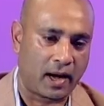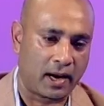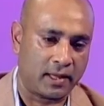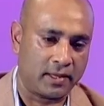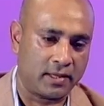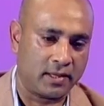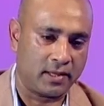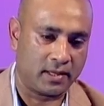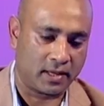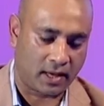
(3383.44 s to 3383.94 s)

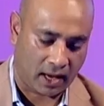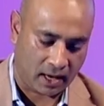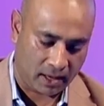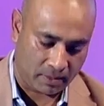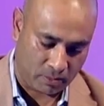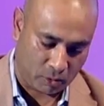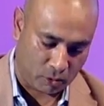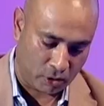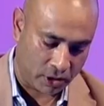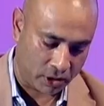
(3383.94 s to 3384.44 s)
Bangladesh je khali
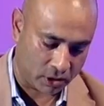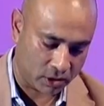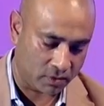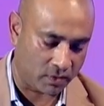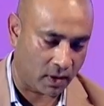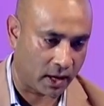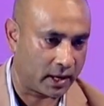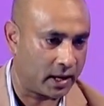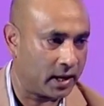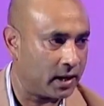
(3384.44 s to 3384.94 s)
politics of
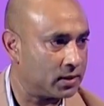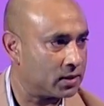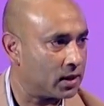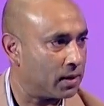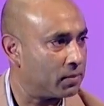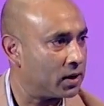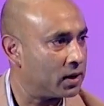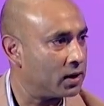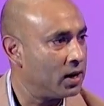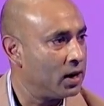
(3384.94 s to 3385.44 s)
hatai le je
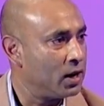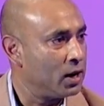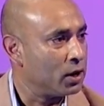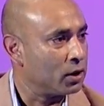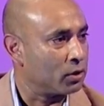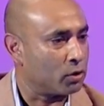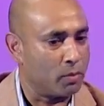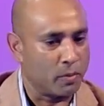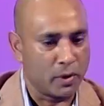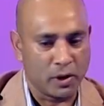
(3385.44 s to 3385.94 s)
amra
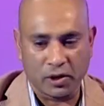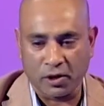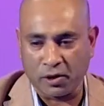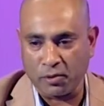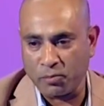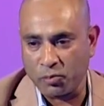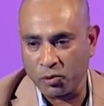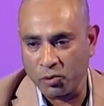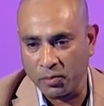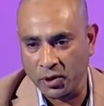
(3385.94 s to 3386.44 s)
community
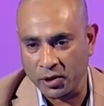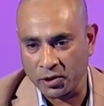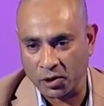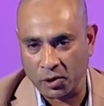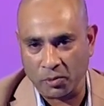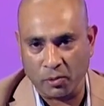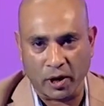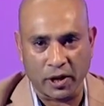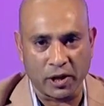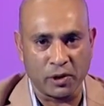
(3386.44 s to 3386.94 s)
improvements
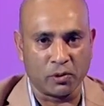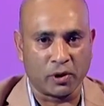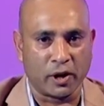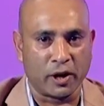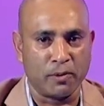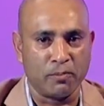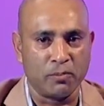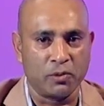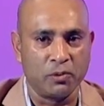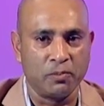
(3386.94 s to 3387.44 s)
or UK
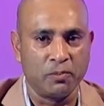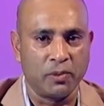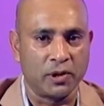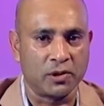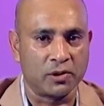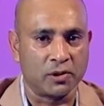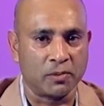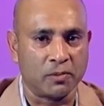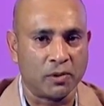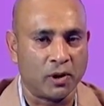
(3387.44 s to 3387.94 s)

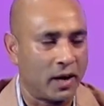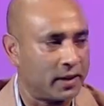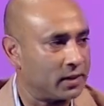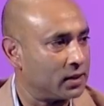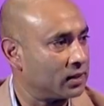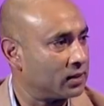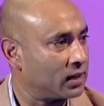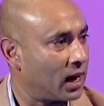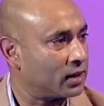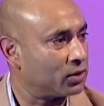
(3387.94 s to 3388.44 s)
improvements, I
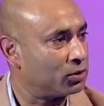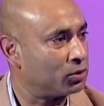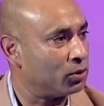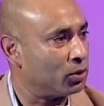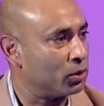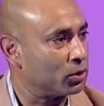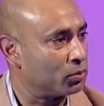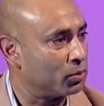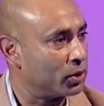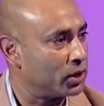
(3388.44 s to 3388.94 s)
think that
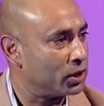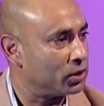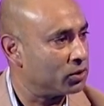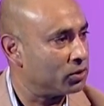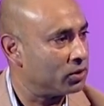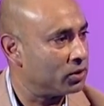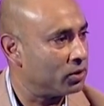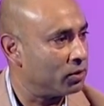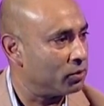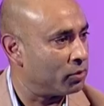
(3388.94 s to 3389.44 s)
thought we need to
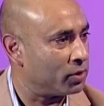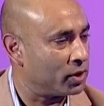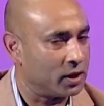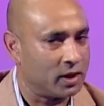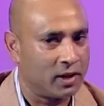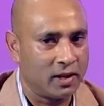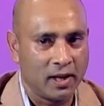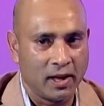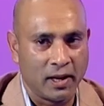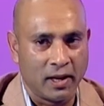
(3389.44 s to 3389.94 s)

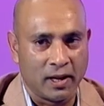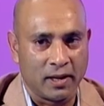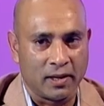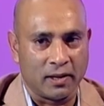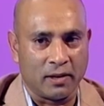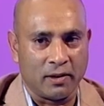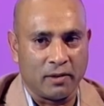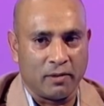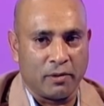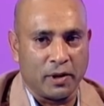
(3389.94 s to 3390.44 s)

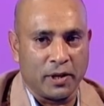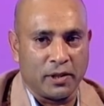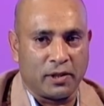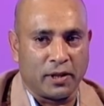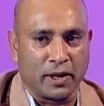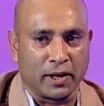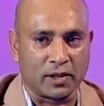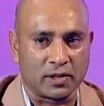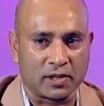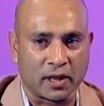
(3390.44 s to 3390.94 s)

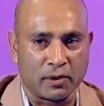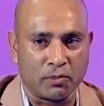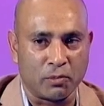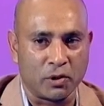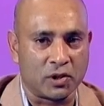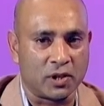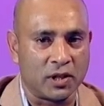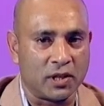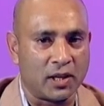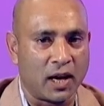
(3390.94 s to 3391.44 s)
rethink, and we
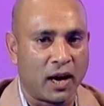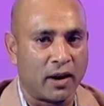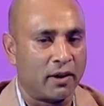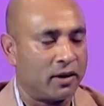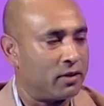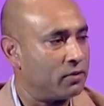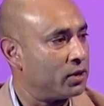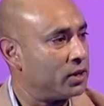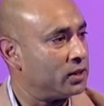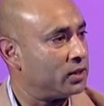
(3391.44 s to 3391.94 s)
sit down and
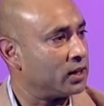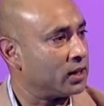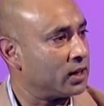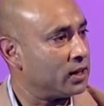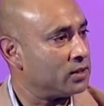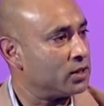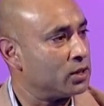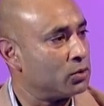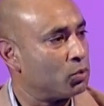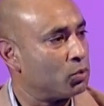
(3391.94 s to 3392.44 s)
rethink, is it